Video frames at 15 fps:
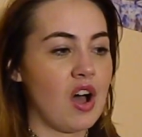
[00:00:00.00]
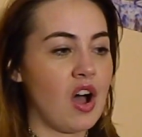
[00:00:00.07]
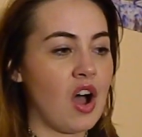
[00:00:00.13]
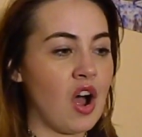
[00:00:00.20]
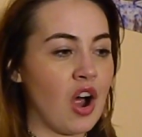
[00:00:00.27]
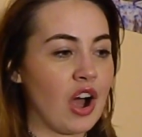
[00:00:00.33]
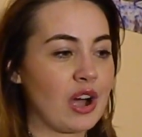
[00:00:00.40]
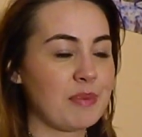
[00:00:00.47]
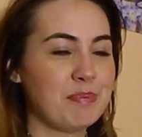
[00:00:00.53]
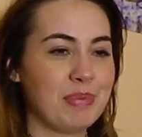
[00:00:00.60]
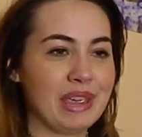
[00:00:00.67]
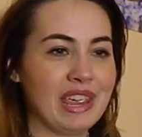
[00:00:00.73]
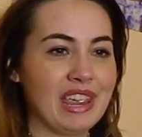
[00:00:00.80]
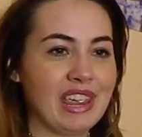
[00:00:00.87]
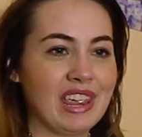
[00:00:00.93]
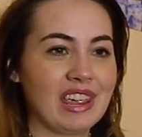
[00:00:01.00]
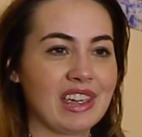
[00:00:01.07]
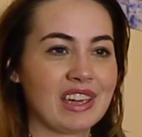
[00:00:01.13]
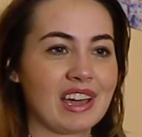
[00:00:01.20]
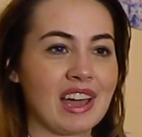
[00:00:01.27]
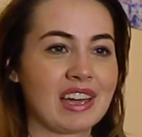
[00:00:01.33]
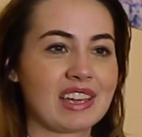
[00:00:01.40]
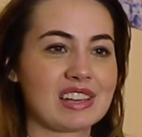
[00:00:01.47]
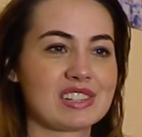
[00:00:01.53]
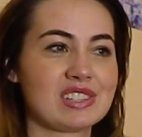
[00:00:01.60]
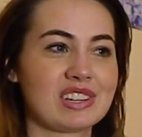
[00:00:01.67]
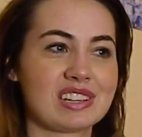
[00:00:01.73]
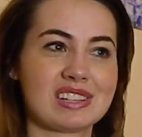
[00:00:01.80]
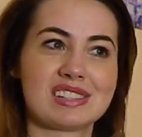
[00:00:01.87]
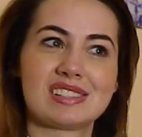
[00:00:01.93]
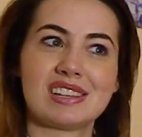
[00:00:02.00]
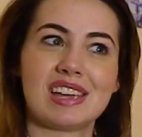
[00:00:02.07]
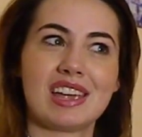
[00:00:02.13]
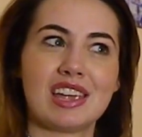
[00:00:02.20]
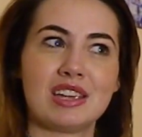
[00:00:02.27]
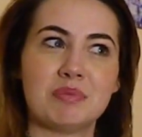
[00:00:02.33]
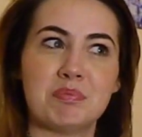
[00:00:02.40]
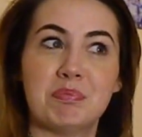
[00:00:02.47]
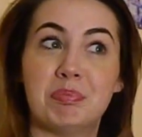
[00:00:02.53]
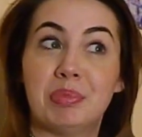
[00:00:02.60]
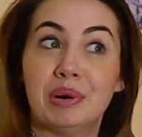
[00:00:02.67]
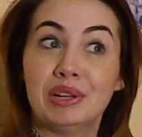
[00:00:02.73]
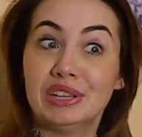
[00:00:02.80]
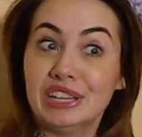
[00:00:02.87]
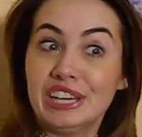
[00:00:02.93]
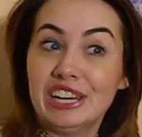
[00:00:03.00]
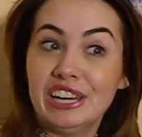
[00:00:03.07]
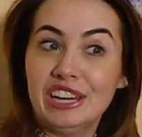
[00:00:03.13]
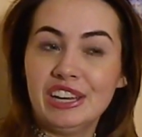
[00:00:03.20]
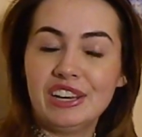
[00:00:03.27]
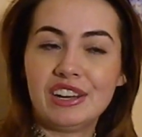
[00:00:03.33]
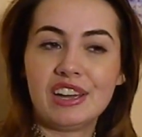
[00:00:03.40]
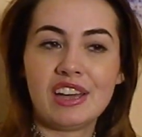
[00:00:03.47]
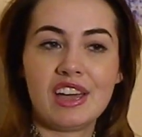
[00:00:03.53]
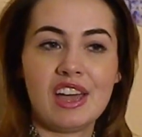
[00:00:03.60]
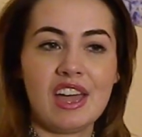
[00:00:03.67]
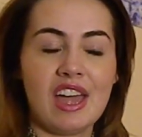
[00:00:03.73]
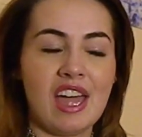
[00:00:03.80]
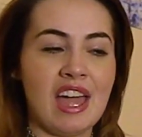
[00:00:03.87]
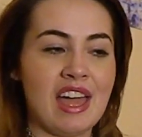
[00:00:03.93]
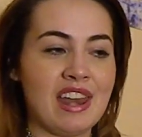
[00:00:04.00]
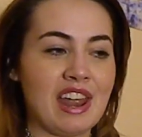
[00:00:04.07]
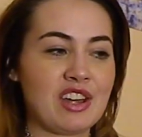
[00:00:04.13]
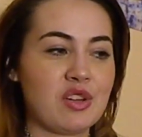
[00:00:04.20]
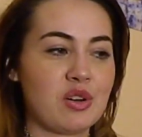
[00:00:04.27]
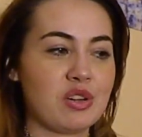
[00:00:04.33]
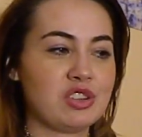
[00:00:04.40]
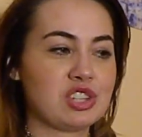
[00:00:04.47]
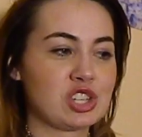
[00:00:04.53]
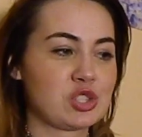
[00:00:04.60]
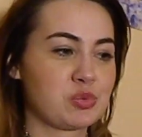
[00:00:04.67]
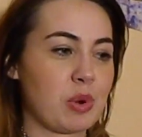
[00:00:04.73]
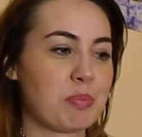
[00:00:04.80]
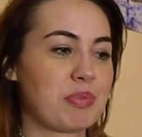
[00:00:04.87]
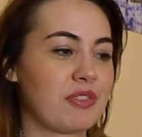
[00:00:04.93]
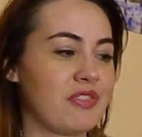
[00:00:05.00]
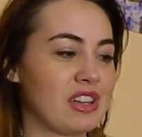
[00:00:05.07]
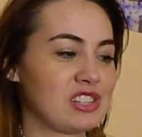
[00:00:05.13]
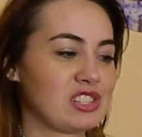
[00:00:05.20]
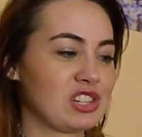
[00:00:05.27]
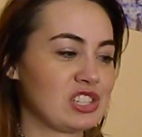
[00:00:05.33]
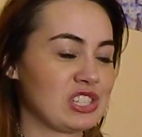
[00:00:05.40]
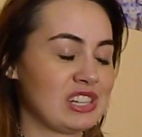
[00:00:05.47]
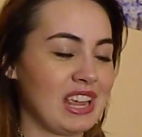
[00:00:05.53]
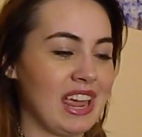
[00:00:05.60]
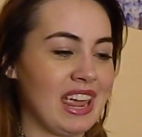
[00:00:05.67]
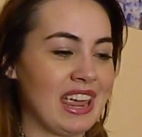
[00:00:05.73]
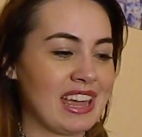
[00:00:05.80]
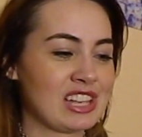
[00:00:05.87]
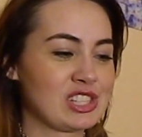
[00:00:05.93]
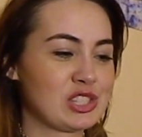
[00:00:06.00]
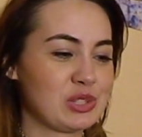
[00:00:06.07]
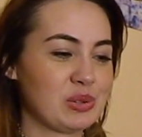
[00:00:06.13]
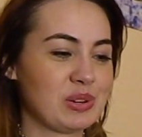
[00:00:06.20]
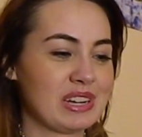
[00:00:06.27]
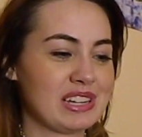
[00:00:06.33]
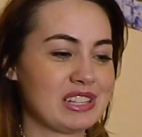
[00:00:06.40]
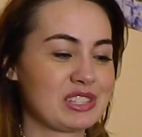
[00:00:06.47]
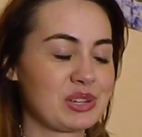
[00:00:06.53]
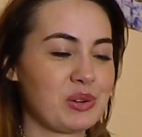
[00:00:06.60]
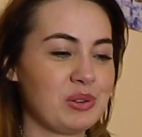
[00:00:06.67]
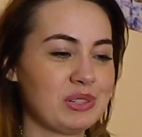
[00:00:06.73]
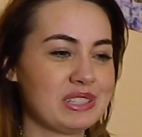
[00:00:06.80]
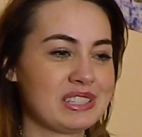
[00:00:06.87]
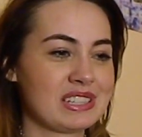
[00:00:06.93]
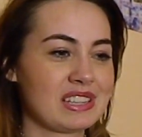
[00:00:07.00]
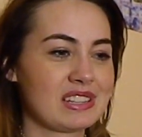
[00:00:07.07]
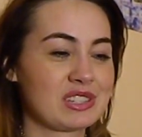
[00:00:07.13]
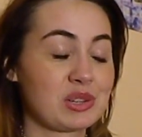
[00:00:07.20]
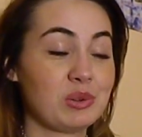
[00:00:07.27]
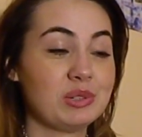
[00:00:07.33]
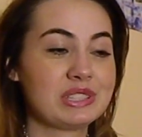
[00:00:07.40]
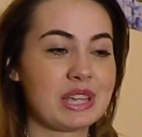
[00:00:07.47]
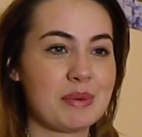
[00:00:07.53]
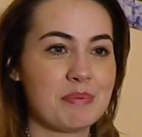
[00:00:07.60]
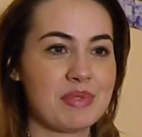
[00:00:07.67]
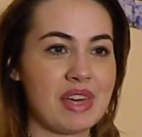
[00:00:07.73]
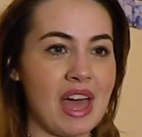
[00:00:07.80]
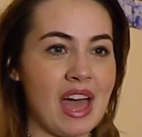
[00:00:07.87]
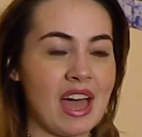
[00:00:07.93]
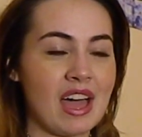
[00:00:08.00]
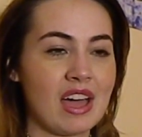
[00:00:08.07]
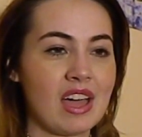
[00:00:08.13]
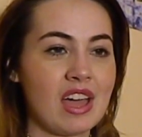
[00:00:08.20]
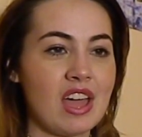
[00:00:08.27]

are being, I guess you can say, bullied. And I know just one professor today, a student told him that